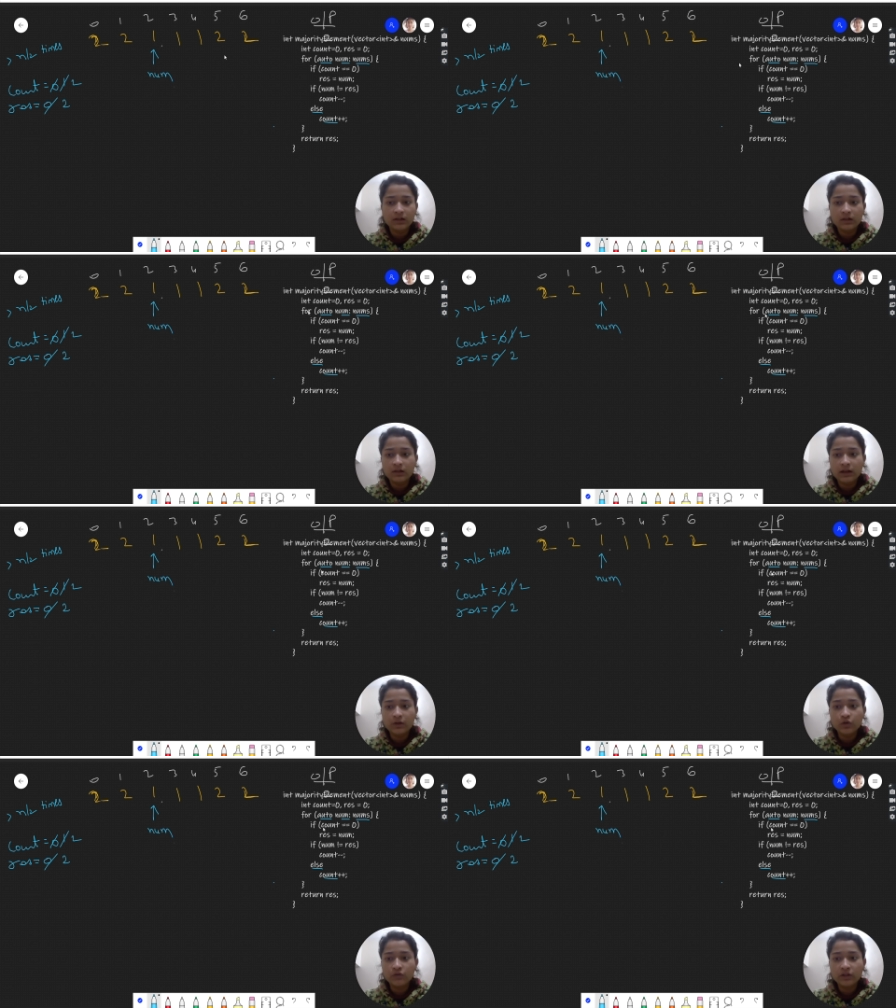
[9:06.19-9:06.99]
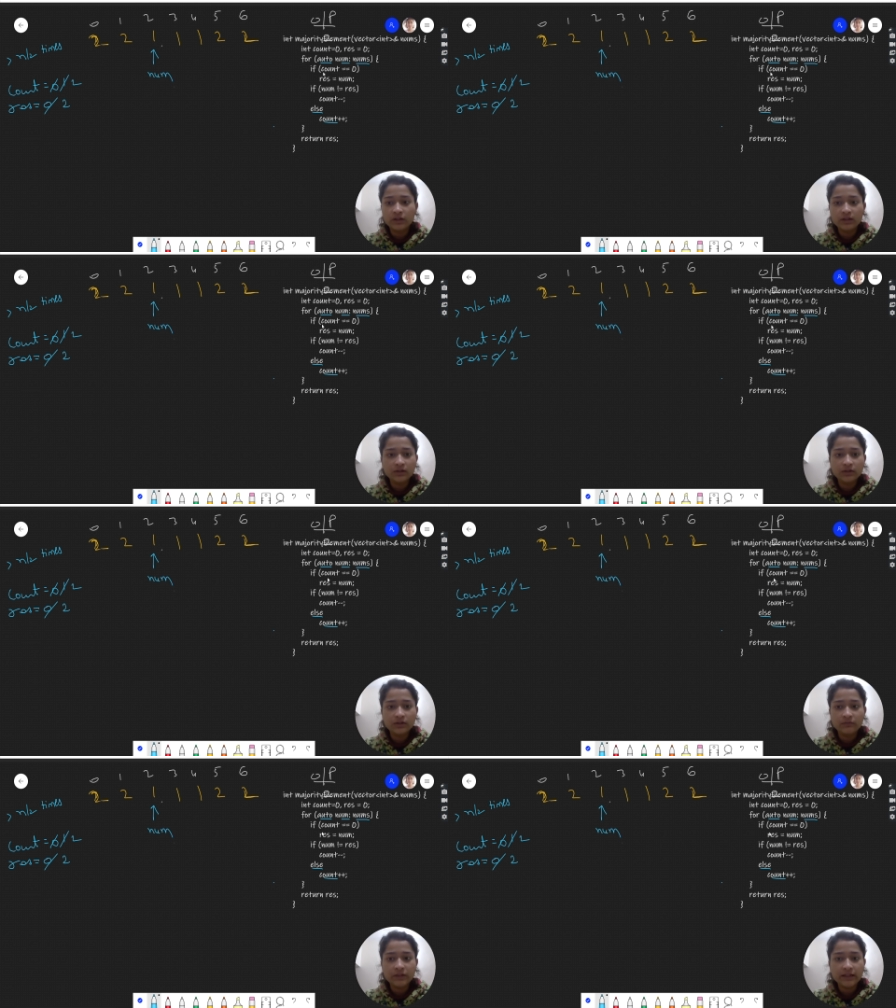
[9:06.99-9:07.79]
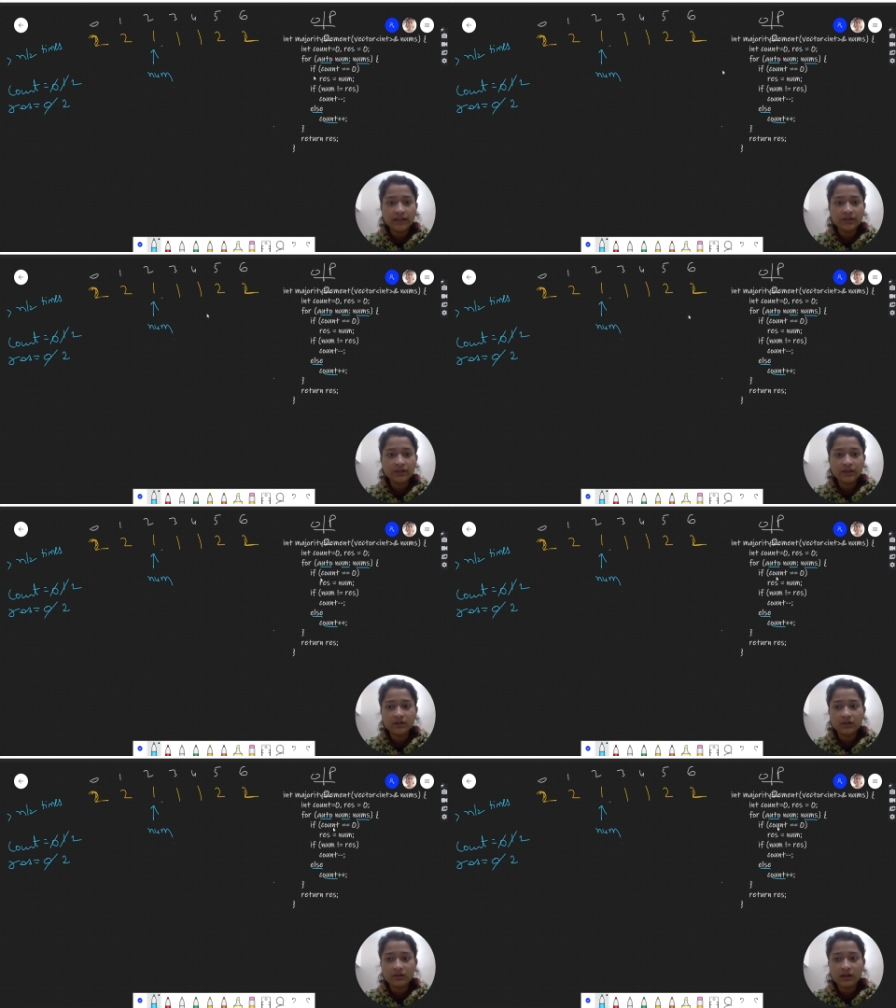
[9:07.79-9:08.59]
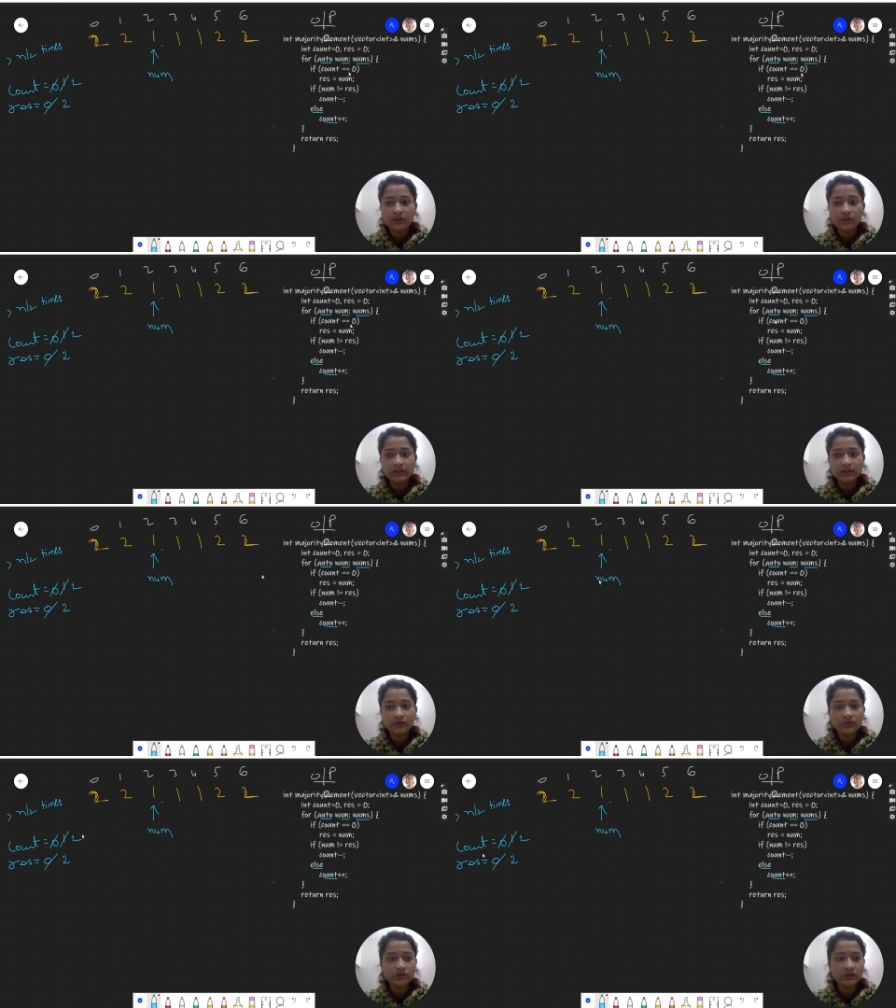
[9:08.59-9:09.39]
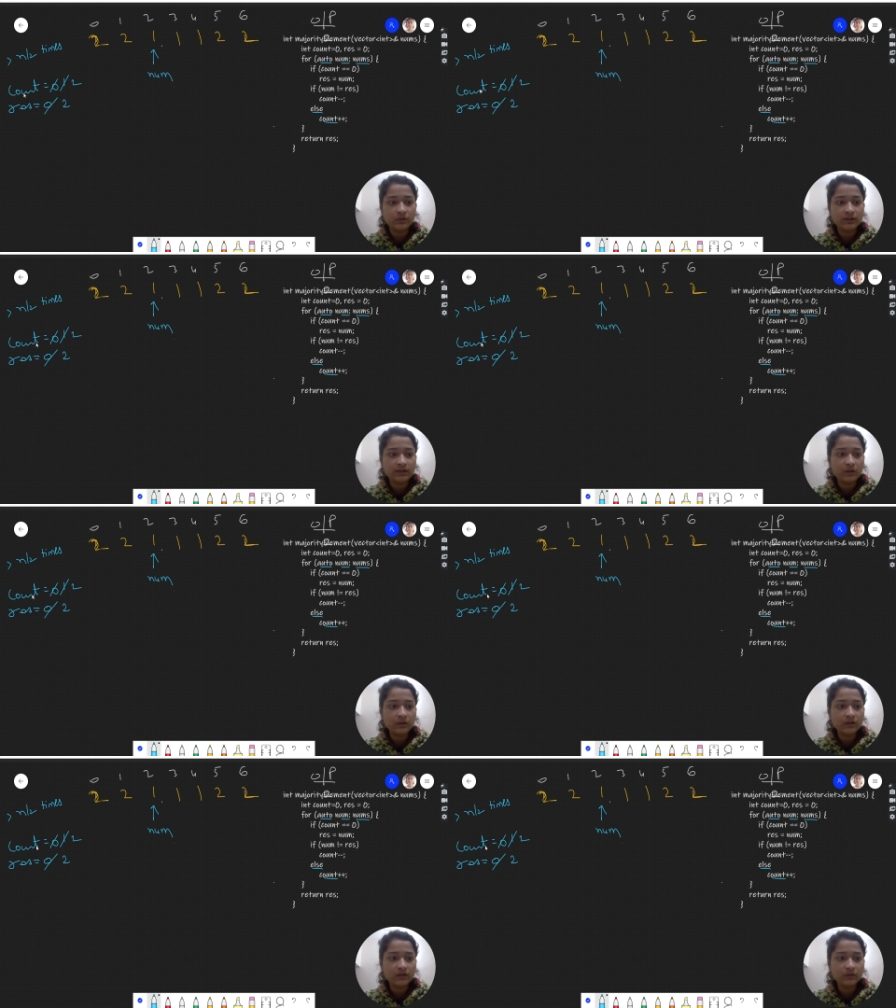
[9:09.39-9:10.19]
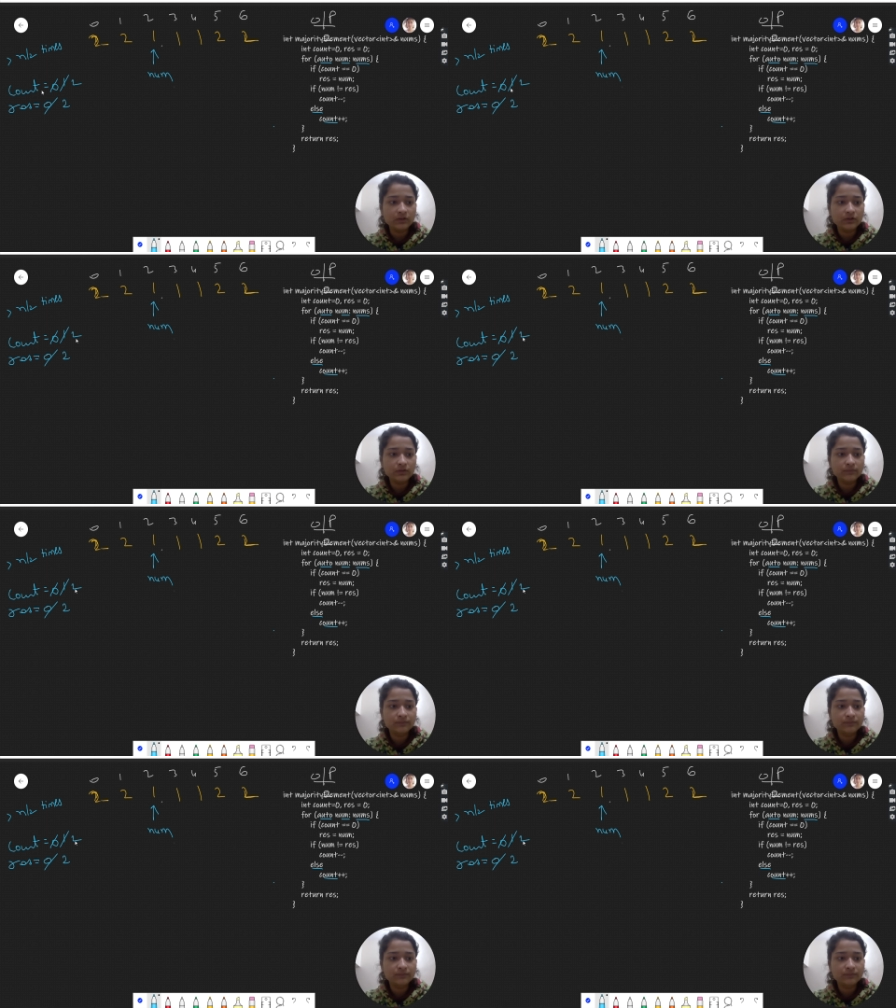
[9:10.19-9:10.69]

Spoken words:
Now over here we will again check, count is equal to 0. Is count equal to 0?